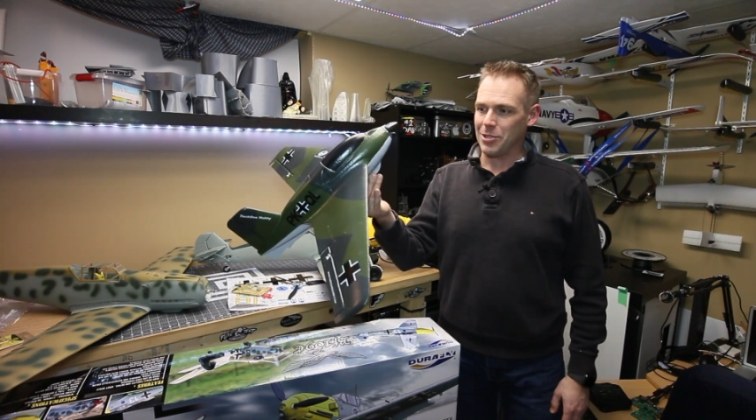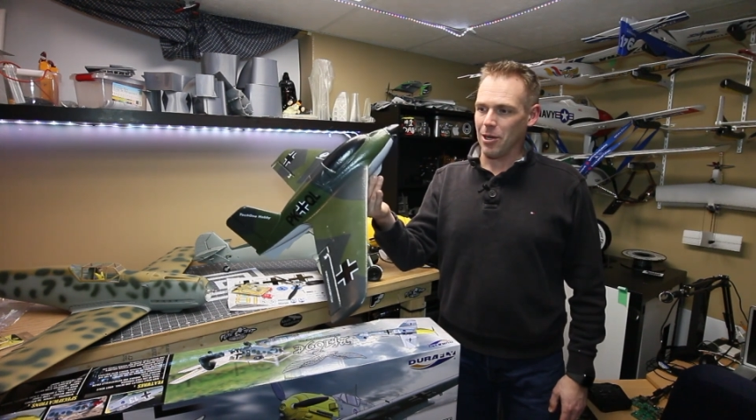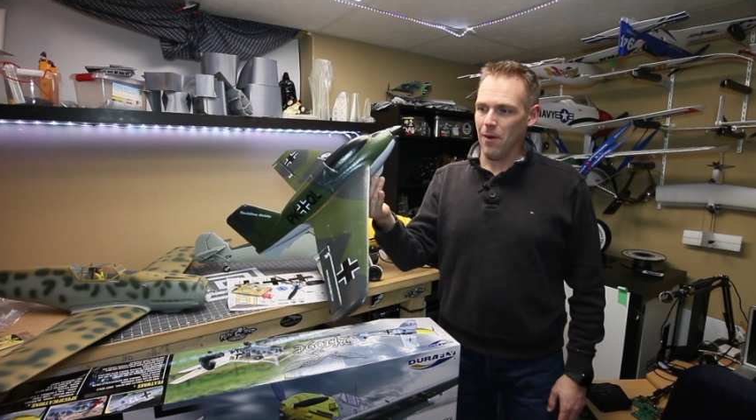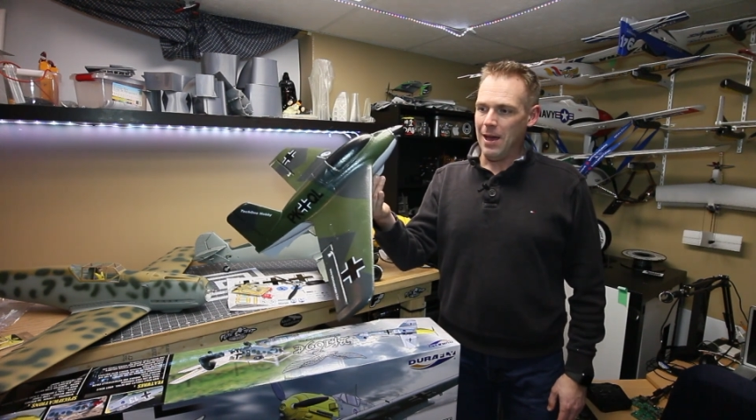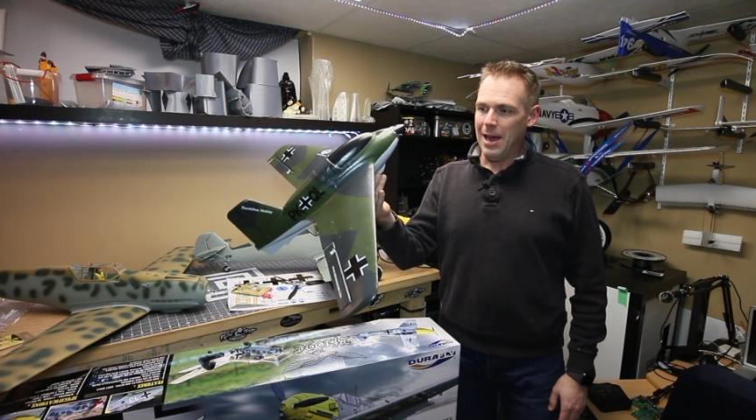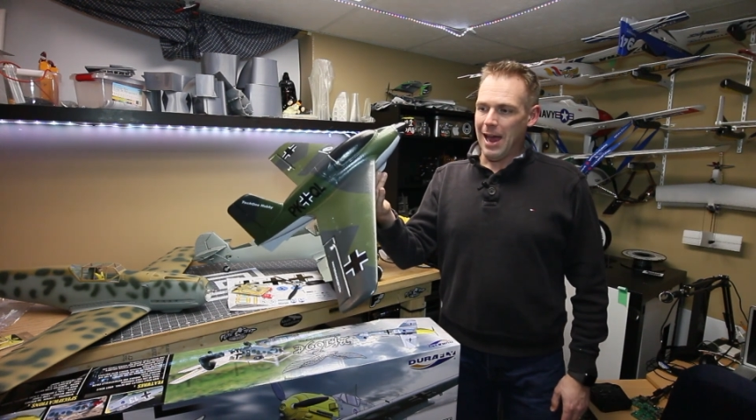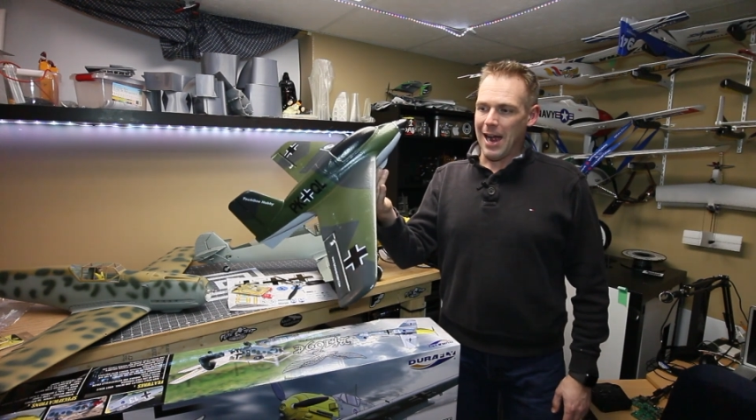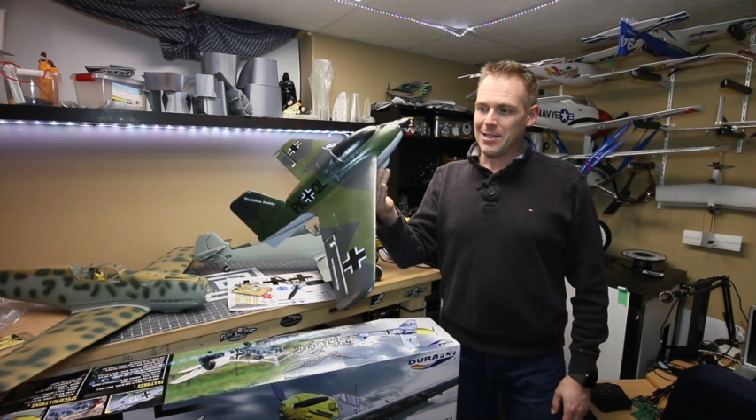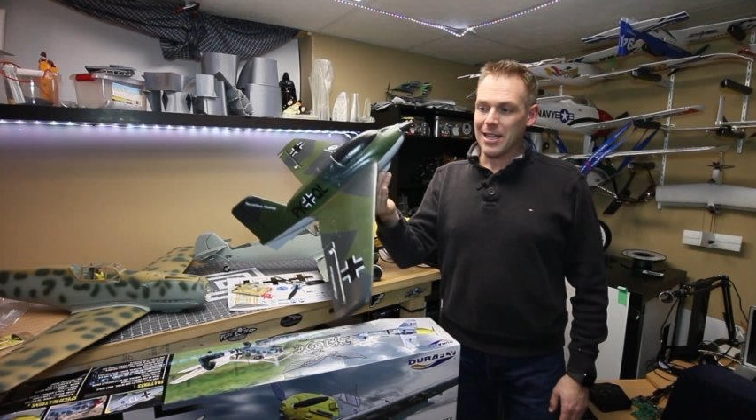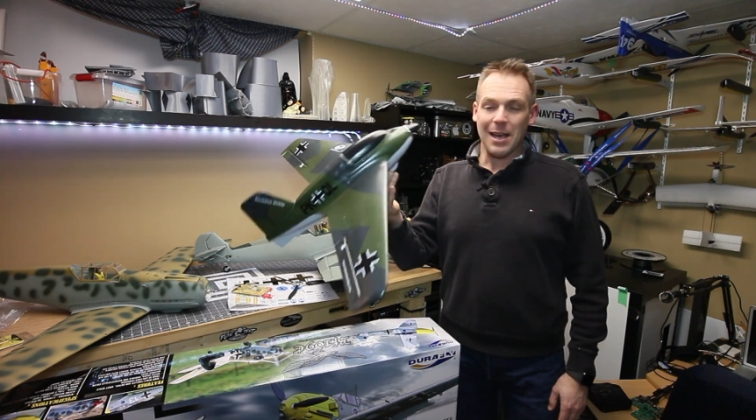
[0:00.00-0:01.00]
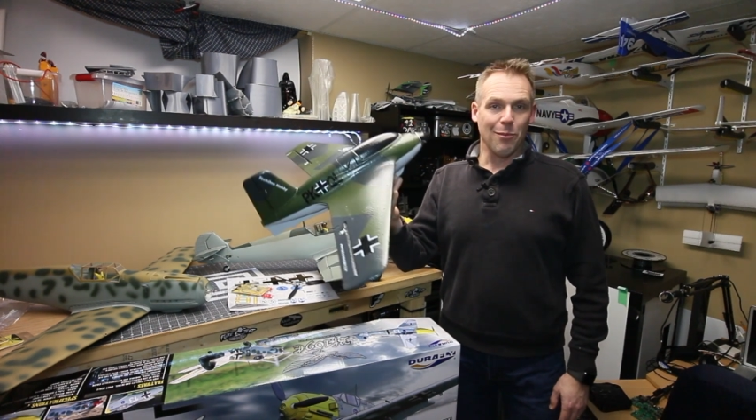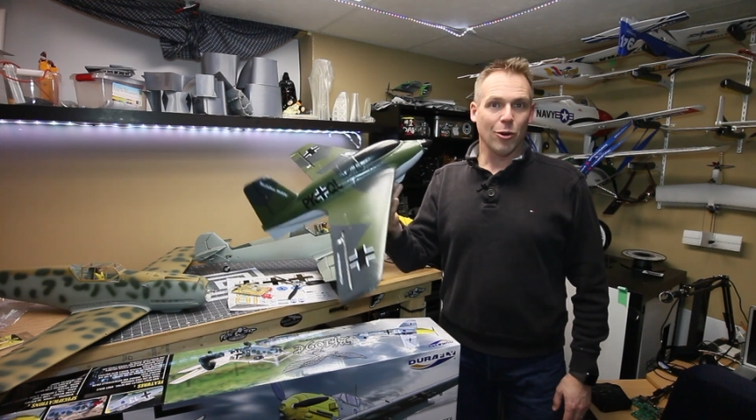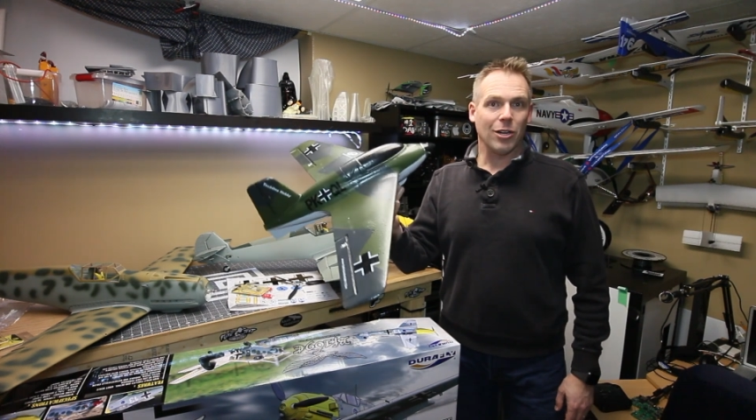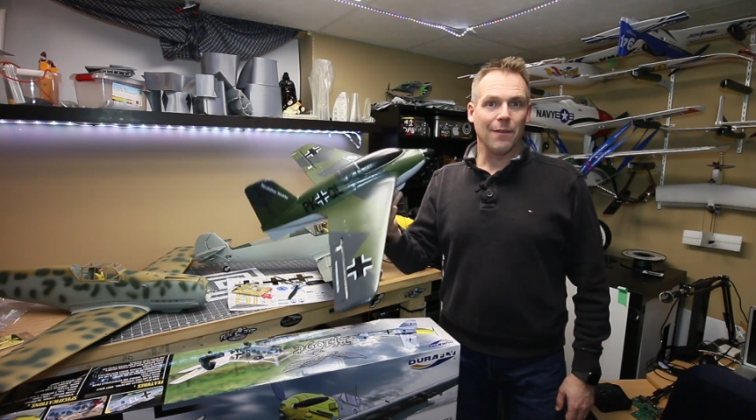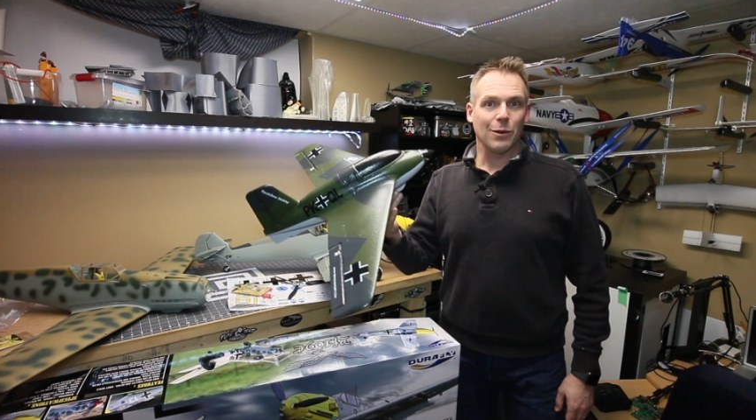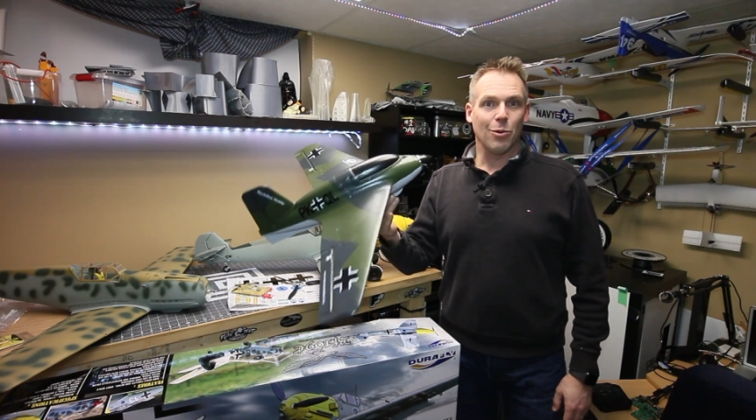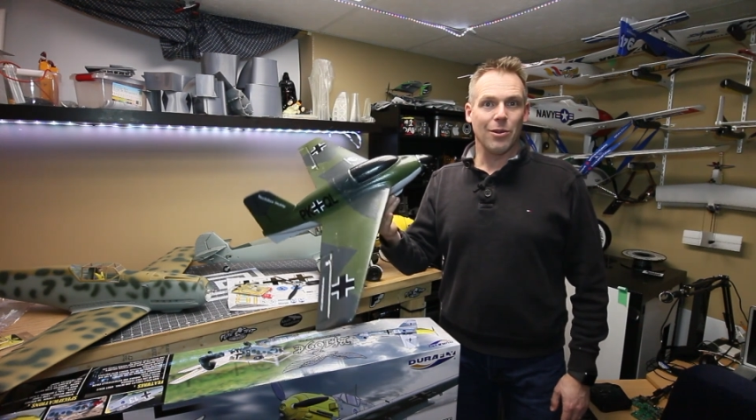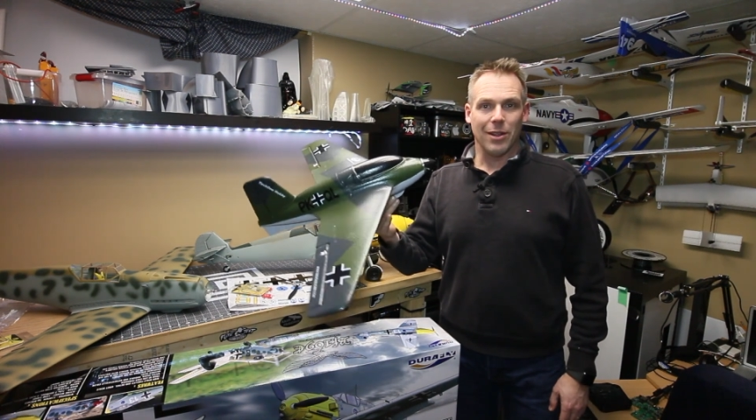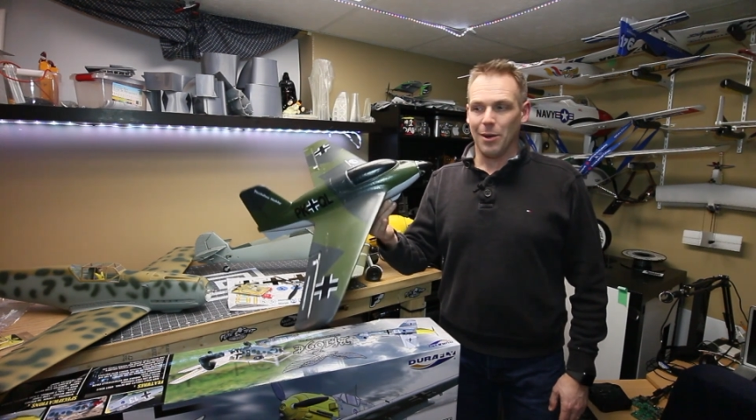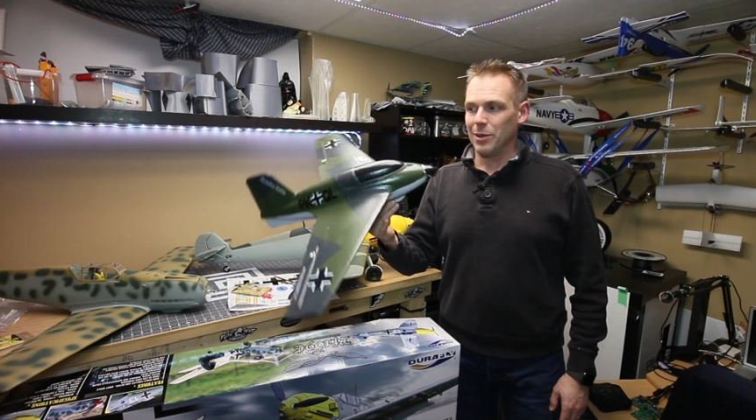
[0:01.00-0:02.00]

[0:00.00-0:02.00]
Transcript: So as I get more comfortable with it,